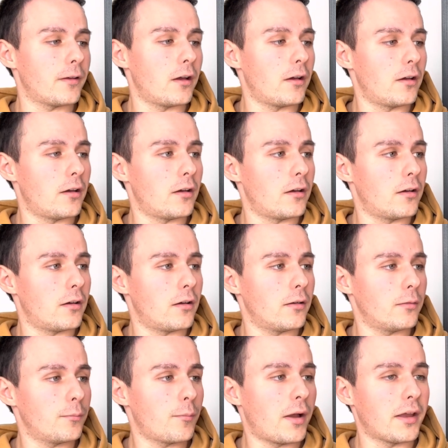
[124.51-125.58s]

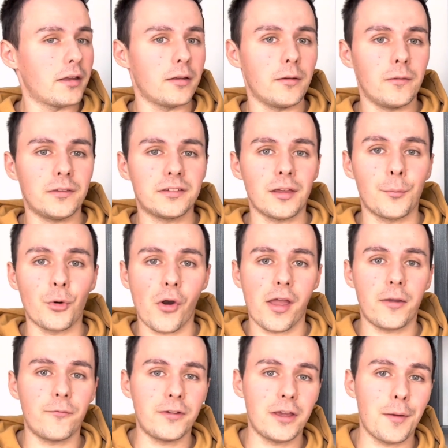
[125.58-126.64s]
My
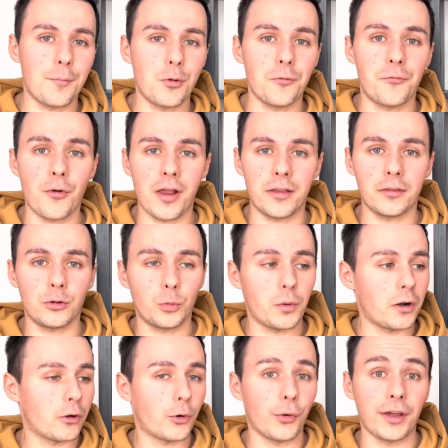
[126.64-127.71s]
samurai weeaboo friends
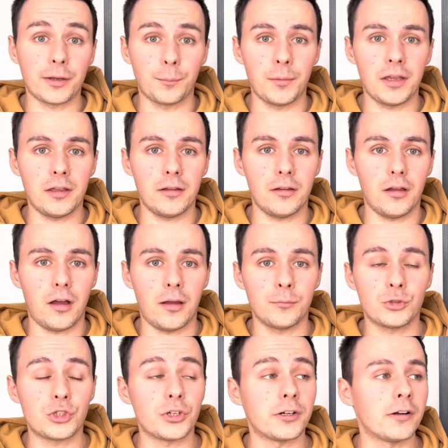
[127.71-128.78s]
will correct me, I'm
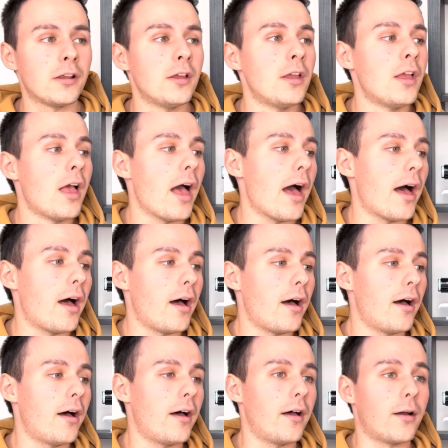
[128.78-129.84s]
sure.
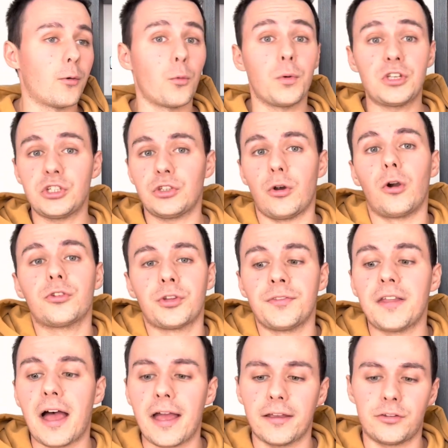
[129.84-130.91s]
Which is also
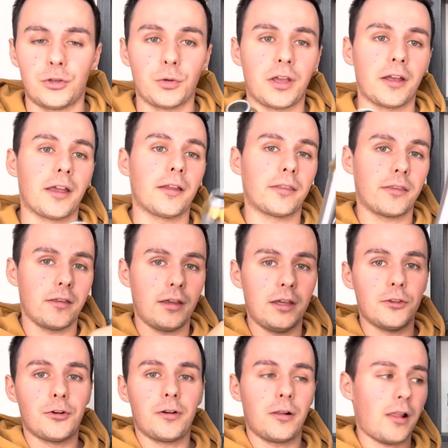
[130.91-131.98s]
nice. You can get
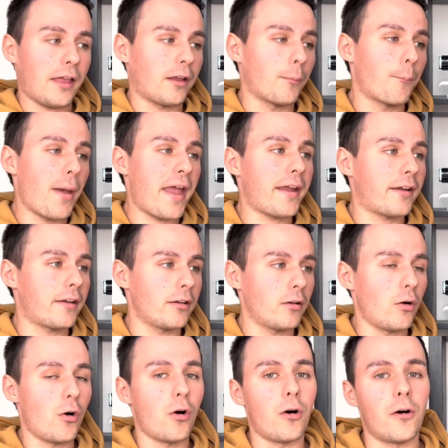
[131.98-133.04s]
either like a pack,
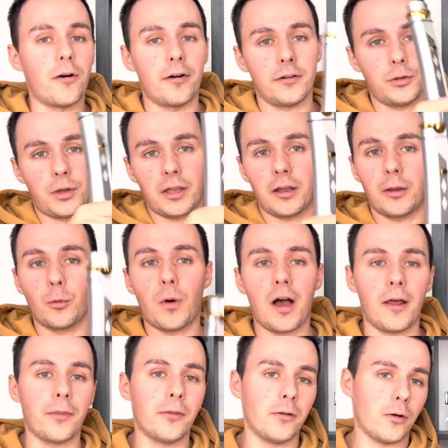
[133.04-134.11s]
or you can get
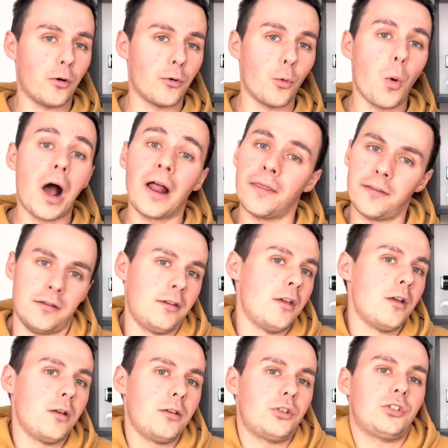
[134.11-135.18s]
one,
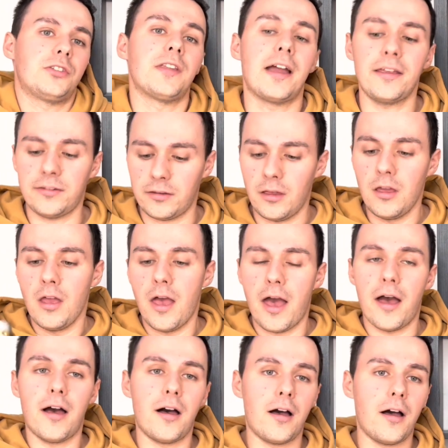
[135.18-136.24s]
which is nice.
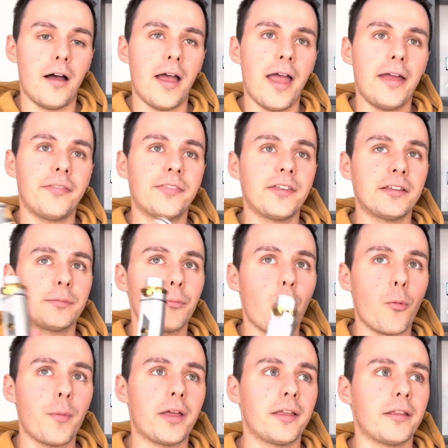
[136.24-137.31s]
At this
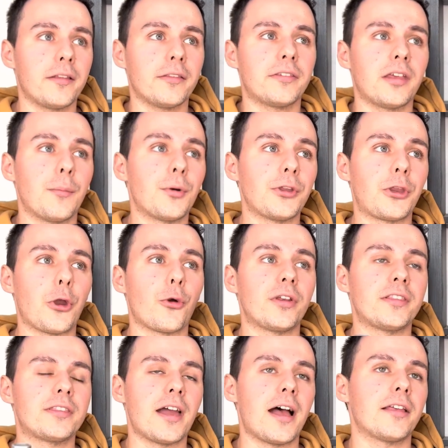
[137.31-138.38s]
moment,
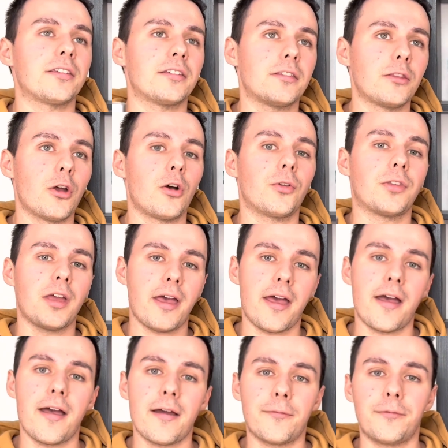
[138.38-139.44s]
SaberTheory does not
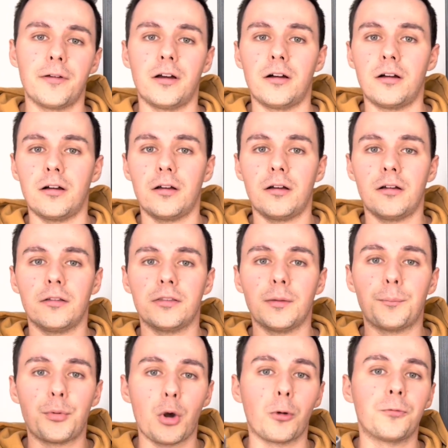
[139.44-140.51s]
have the
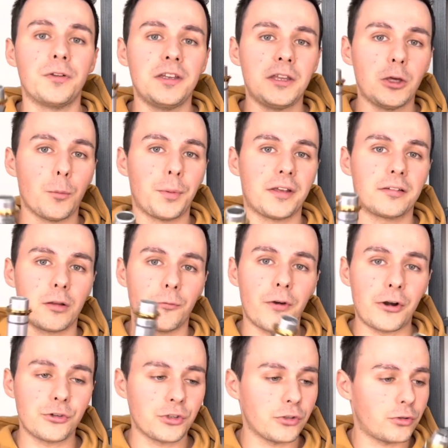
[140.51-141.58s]
Profi NeoPixel
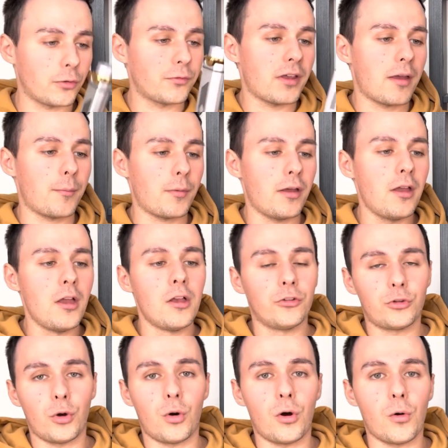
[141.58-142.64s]
versions of them,
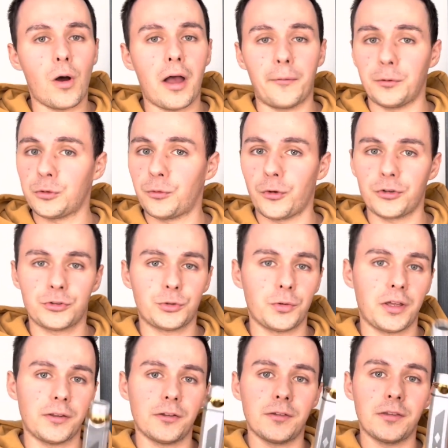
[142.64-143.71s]
so I was forced to
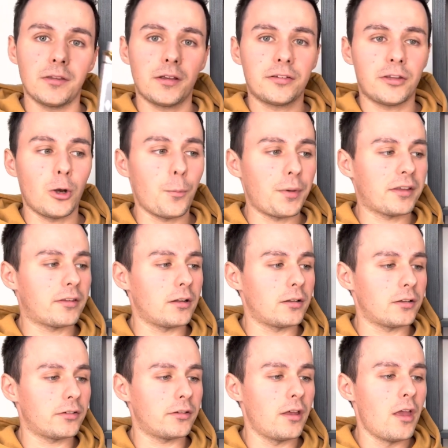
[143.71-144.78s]
get the
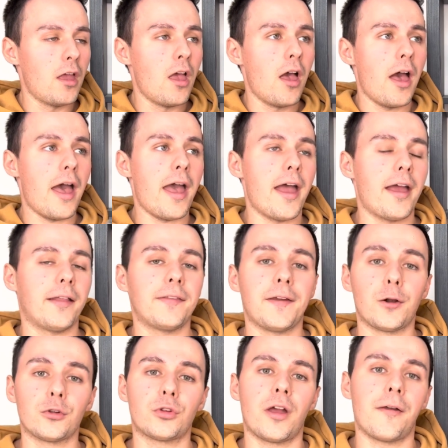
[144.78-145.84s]
Xenopixels. And
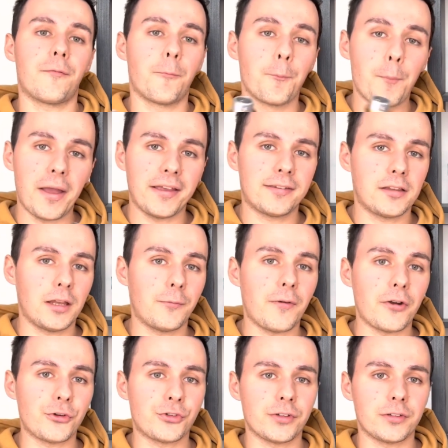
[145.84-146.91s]
they also have baselit
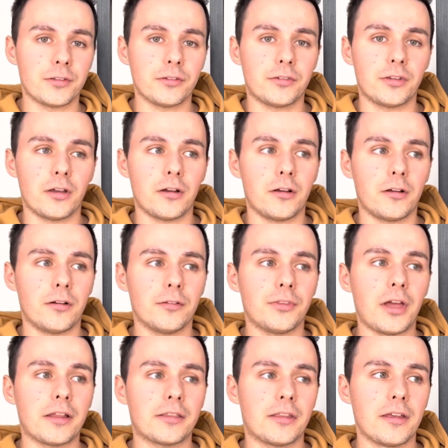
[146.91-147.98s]
versions
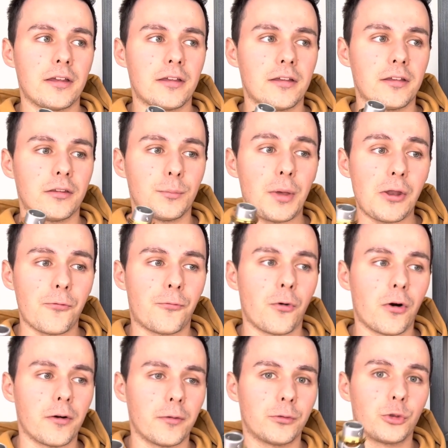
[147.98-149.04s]
that is better
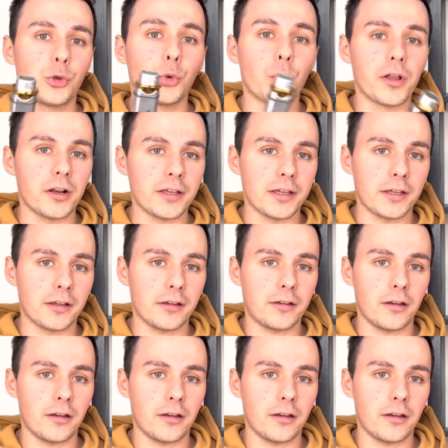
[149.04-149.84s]
for dueling.